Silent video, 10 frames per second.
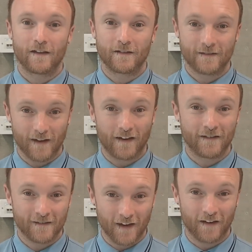
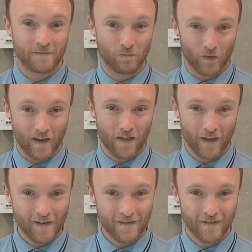6-6
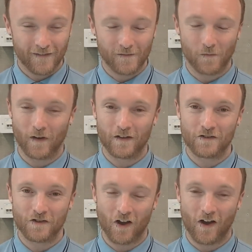breathing,
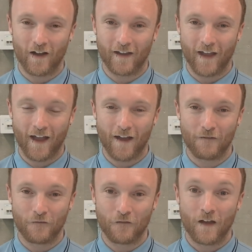which I
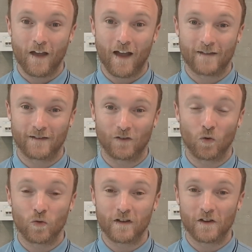have as an
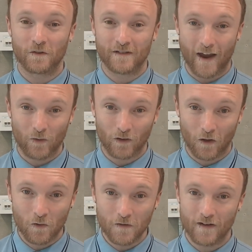audio
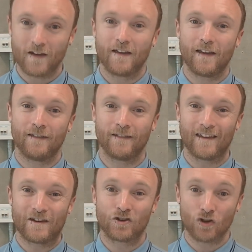download in
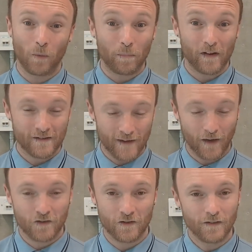the shop
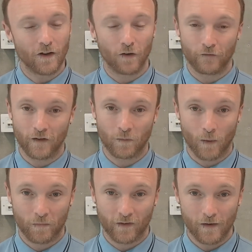section of this
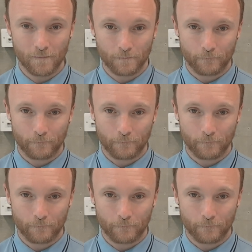website.